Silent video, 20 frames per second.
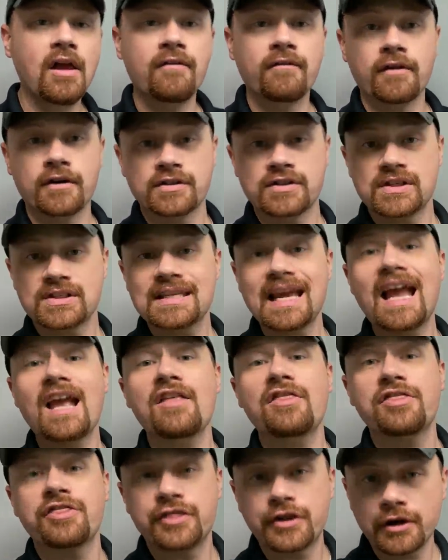versus a
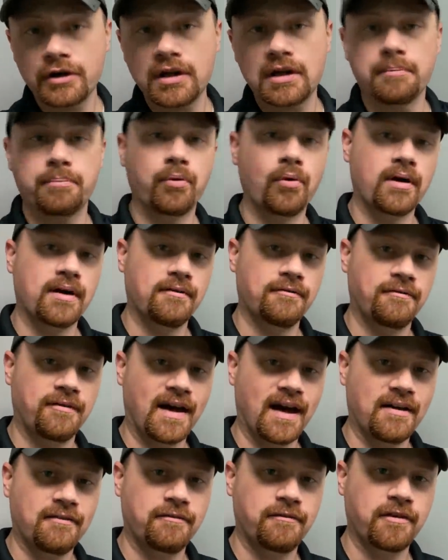thirty point
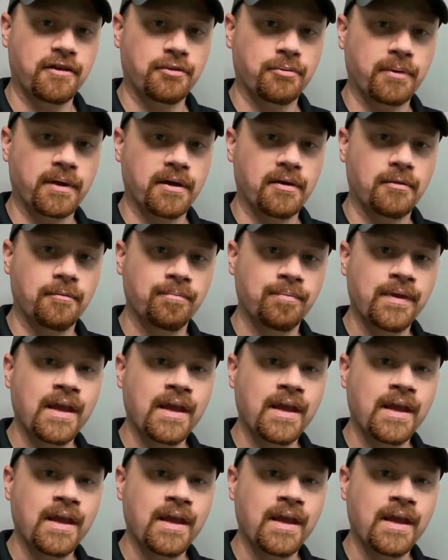five fifth wheel.